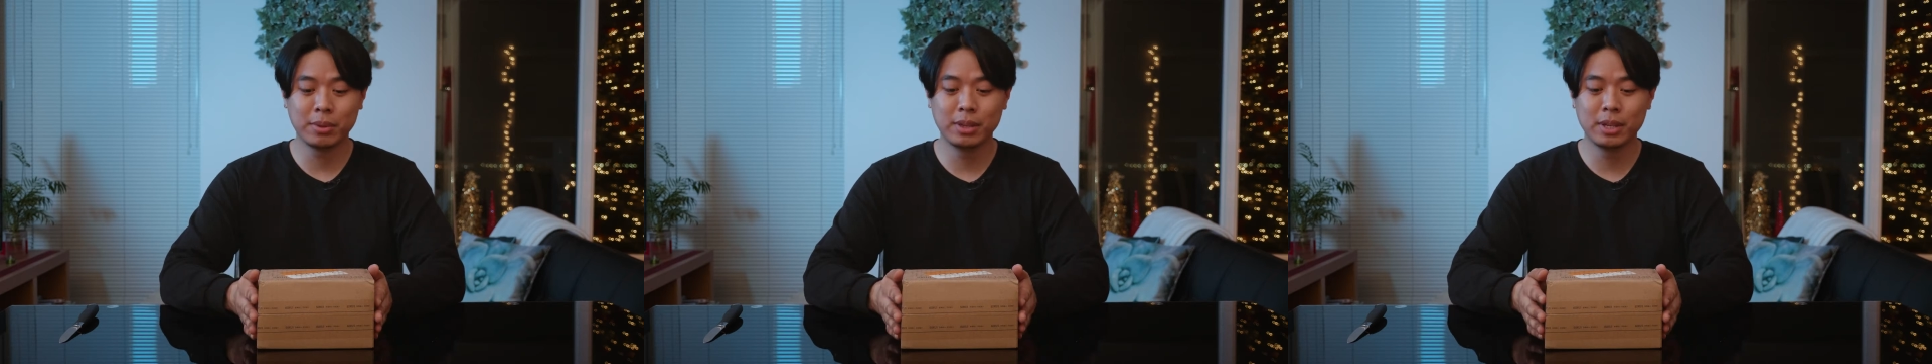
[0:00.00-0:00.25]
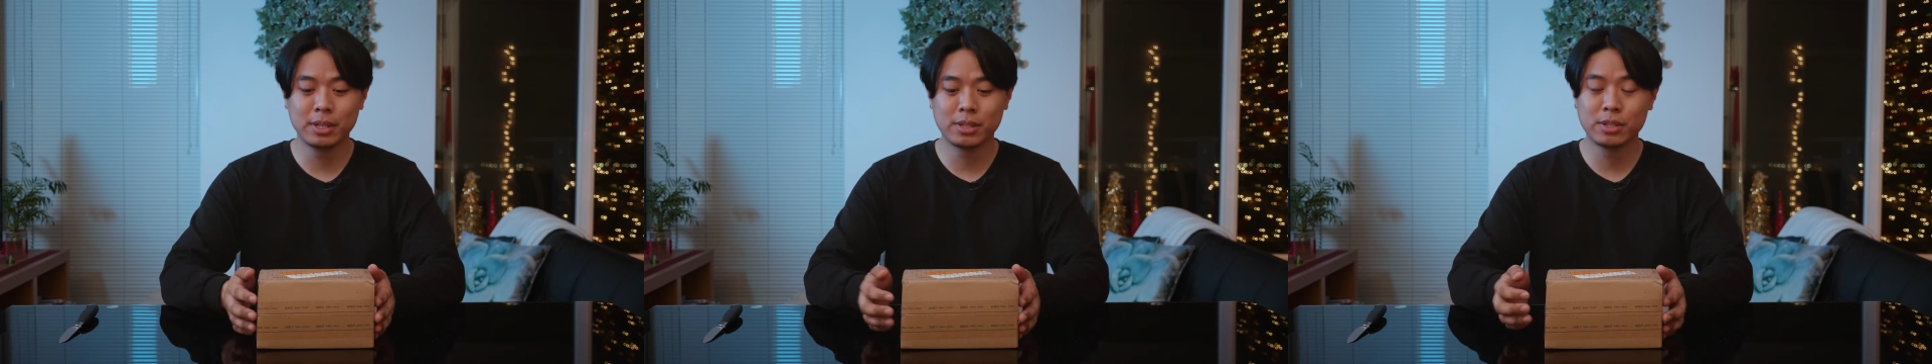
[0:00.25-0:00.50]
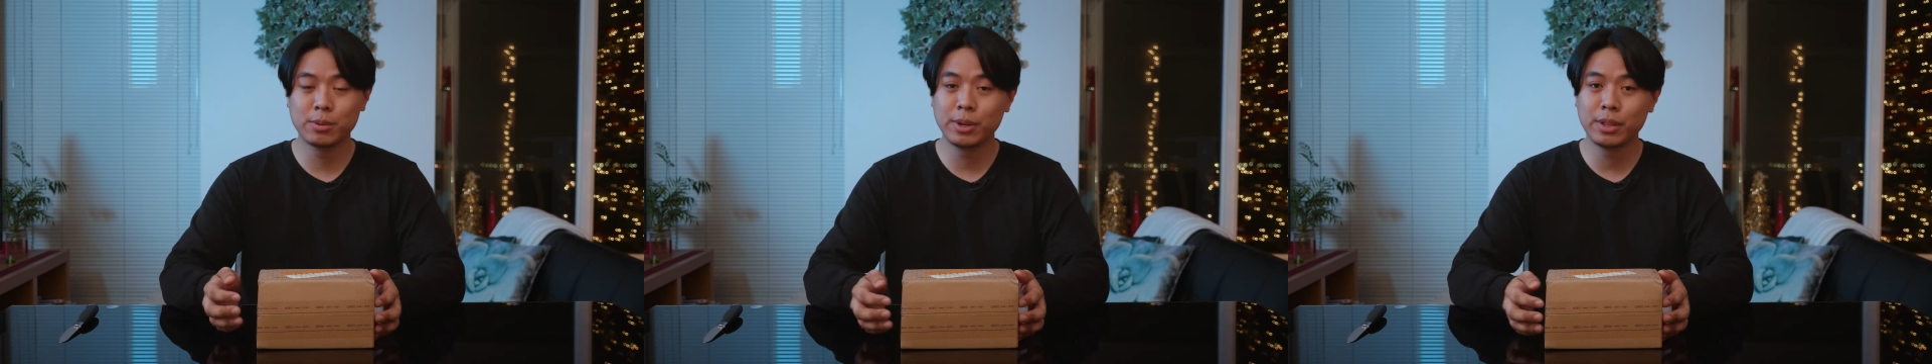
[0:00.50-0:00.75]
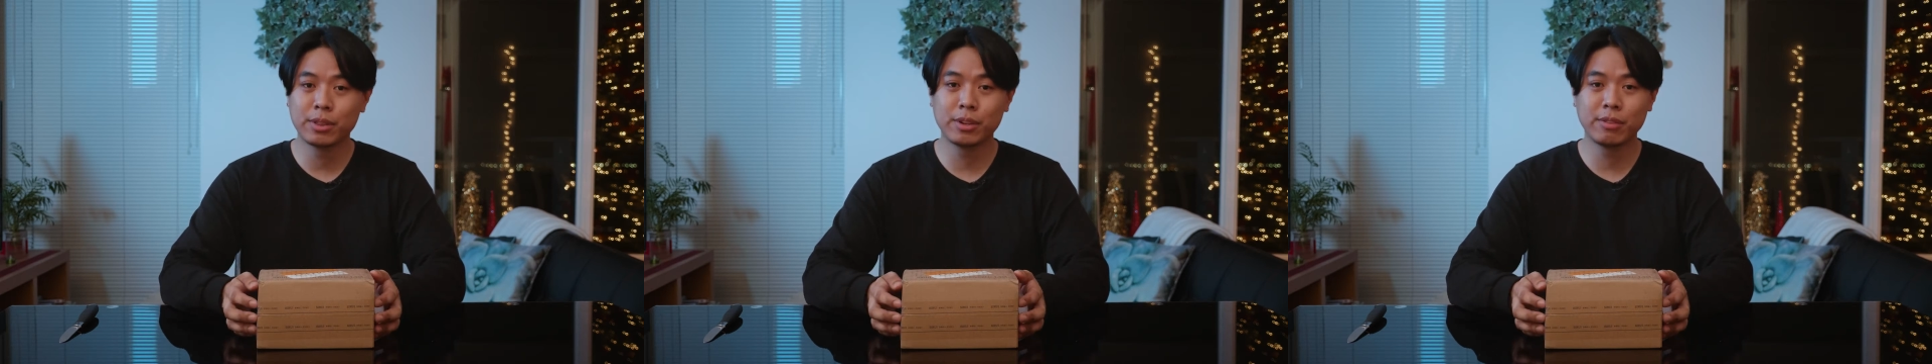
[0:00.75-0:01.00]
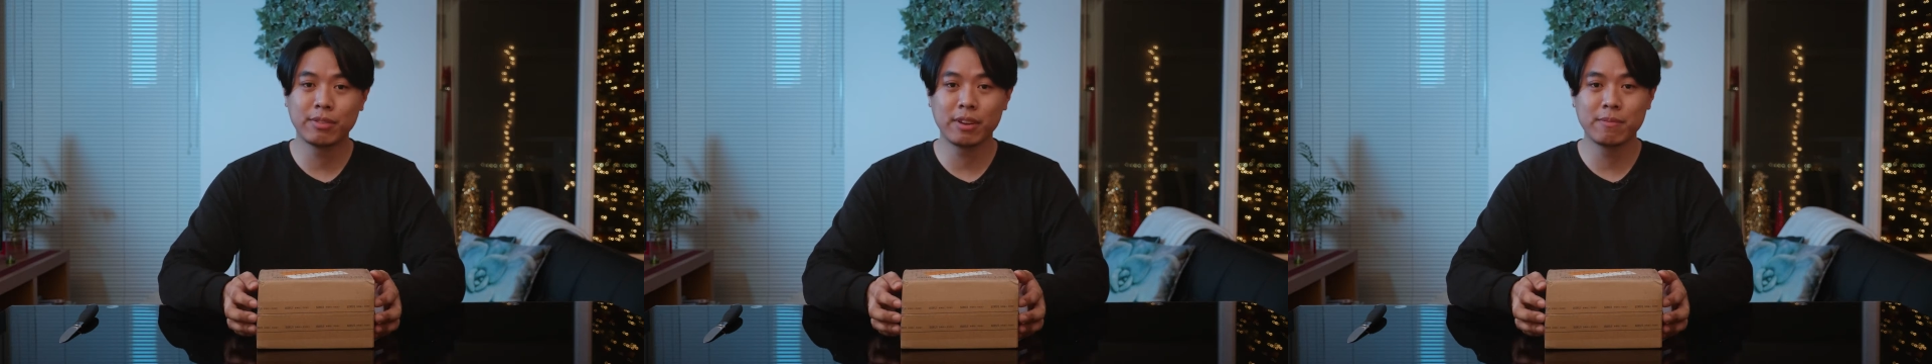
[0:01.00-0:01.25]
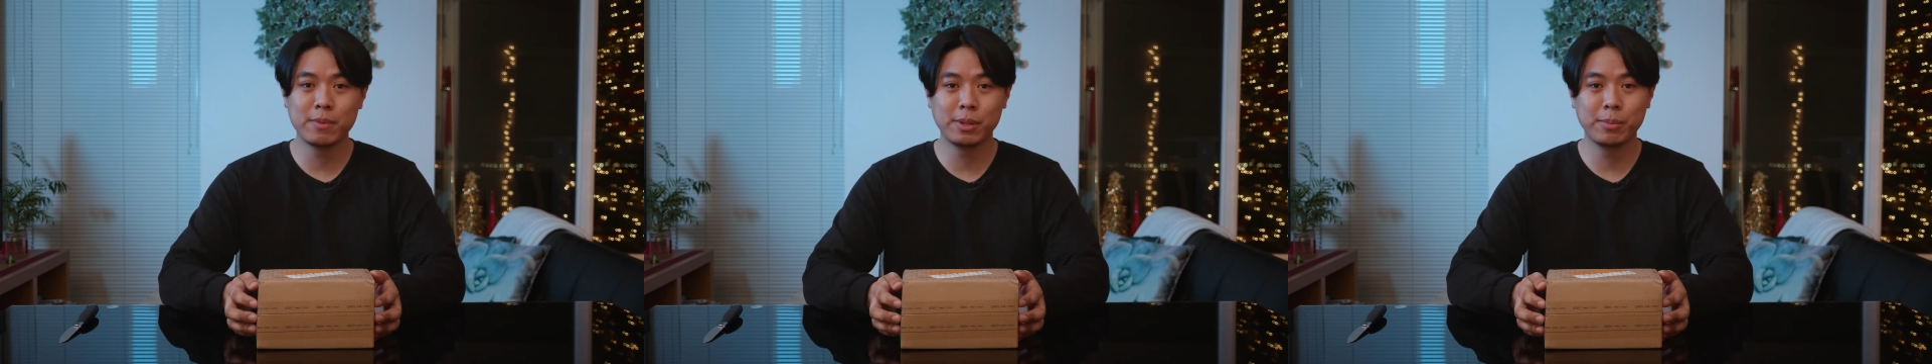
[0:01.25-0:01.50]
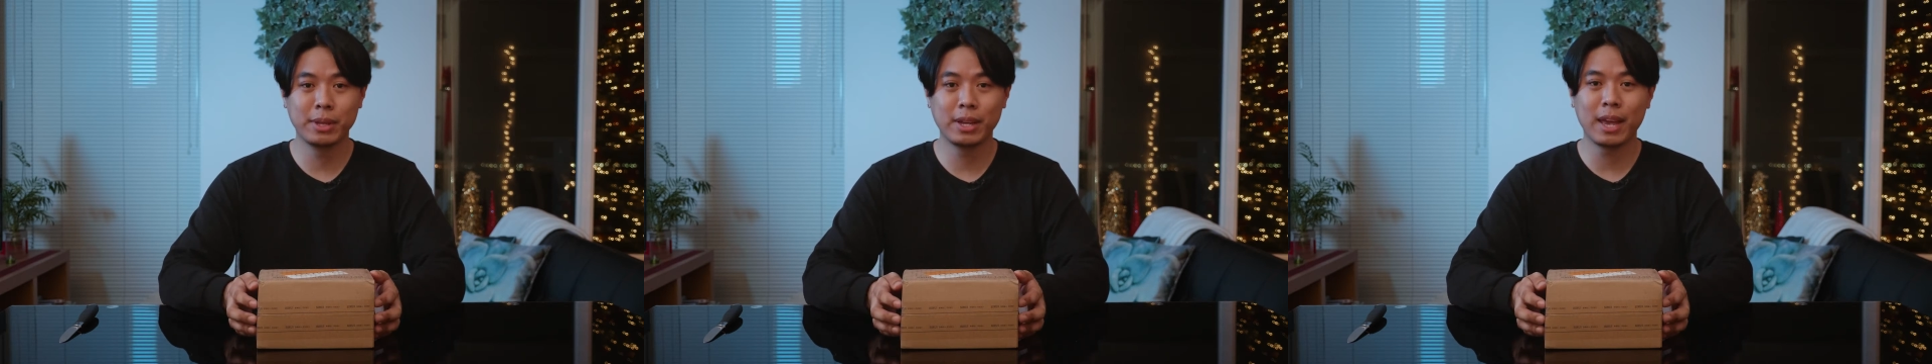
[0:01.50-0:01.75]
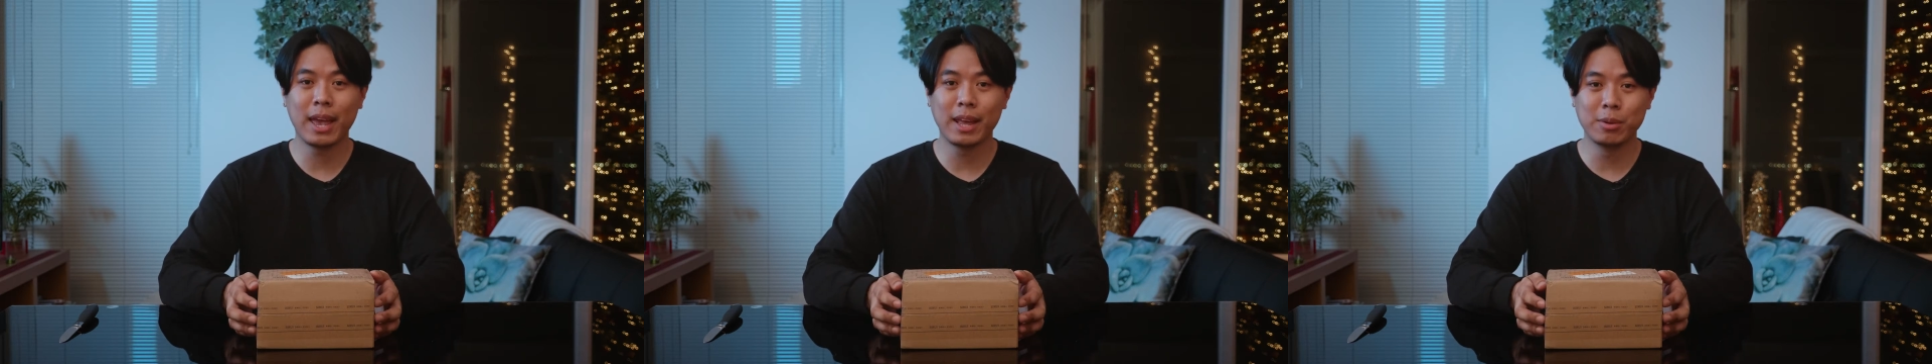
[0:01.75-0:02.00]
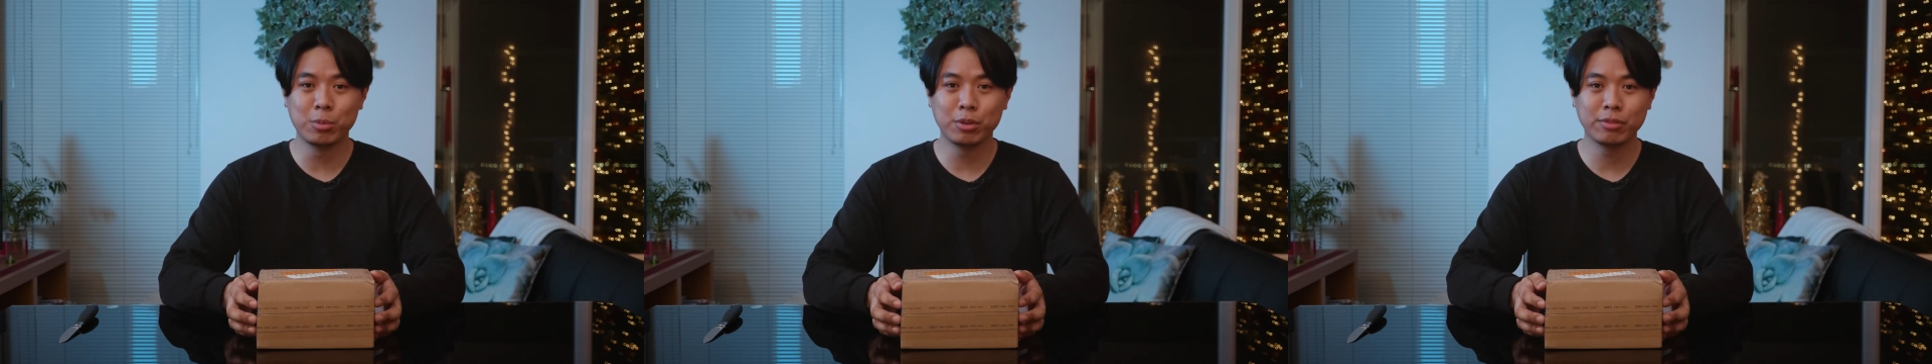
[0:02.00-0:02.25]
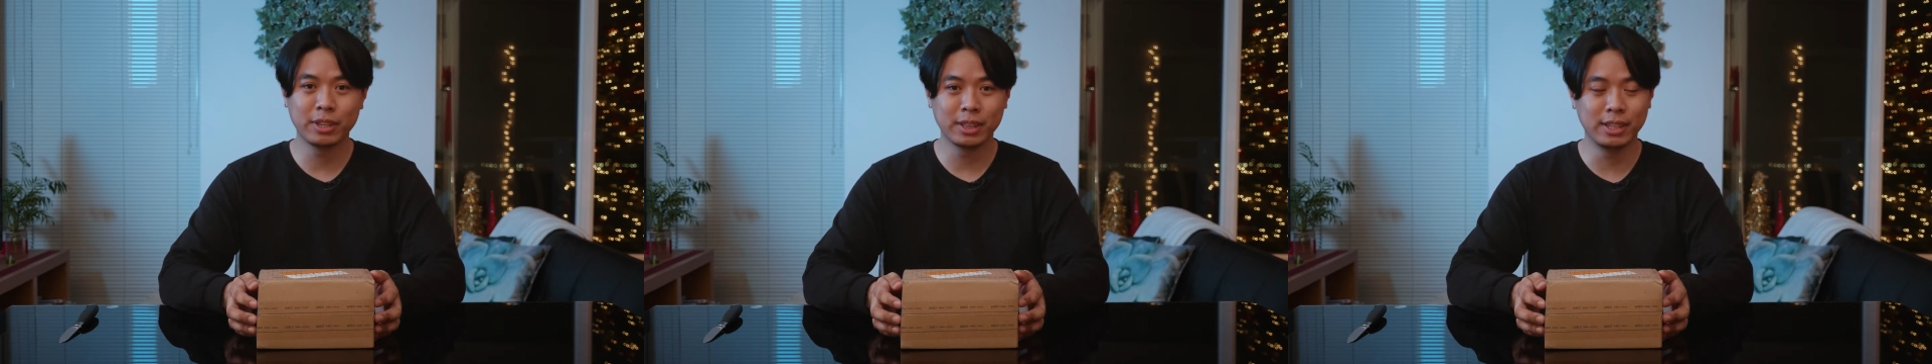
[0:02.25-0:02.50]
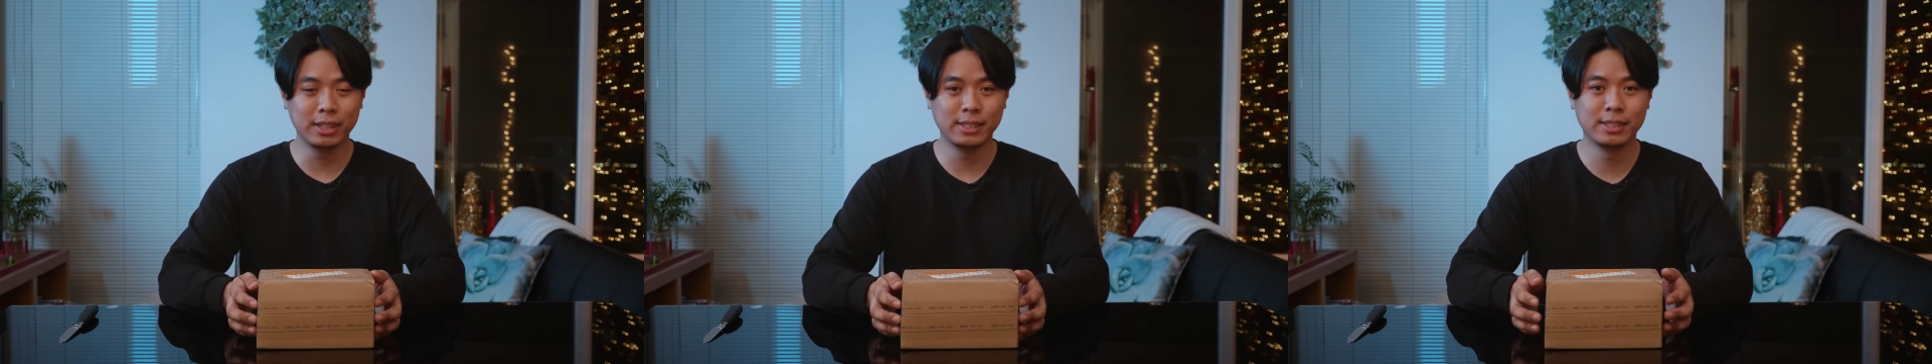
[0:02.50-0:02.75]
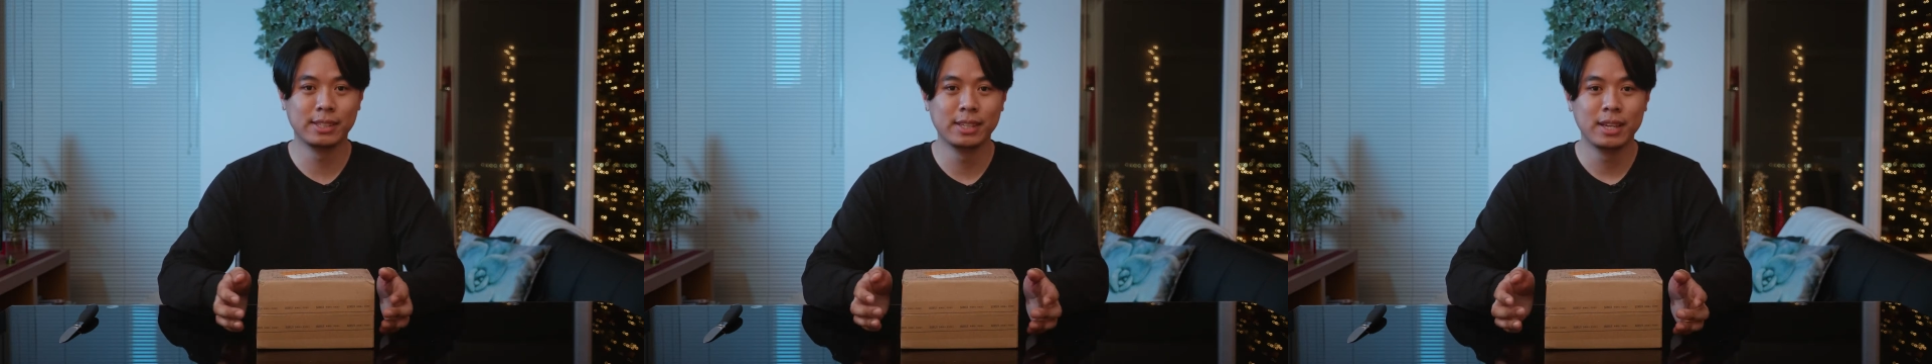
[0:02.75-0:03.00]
the Sirui 35mm Anamorphic lens.